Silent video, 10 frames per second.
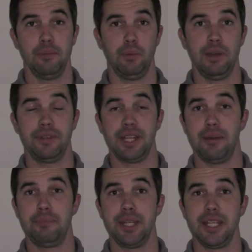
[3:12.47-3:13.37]
But whether
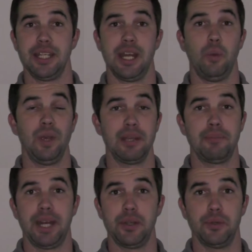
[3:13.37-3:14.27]
that be a wing
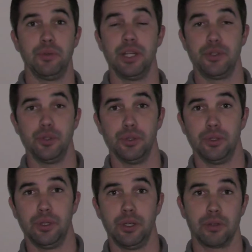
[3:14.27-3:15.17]
panel, a
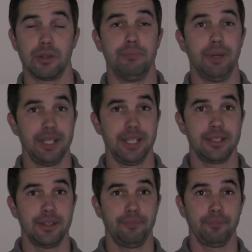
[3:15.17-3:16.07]
door or a bonnet,